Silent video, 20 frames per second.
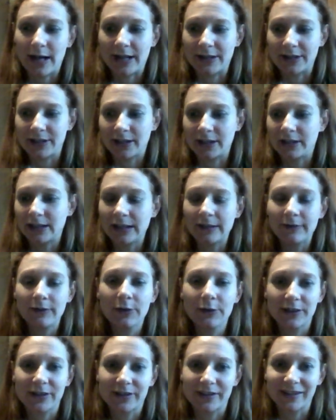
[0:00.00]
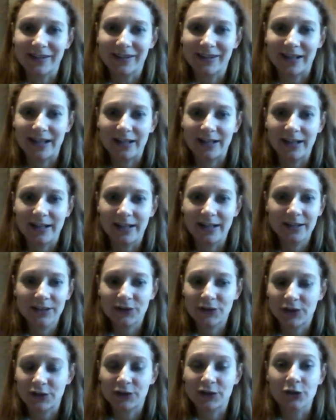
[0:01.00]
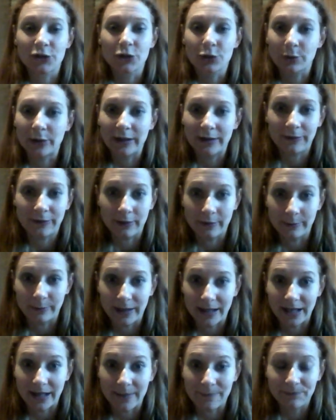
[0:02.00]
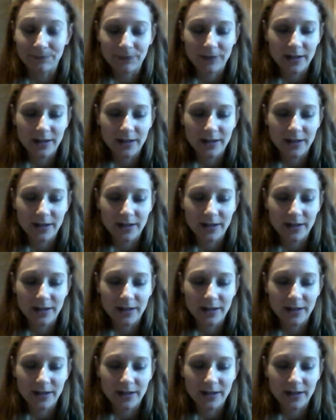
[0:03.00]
and to give you this insight. It is just a joy for me.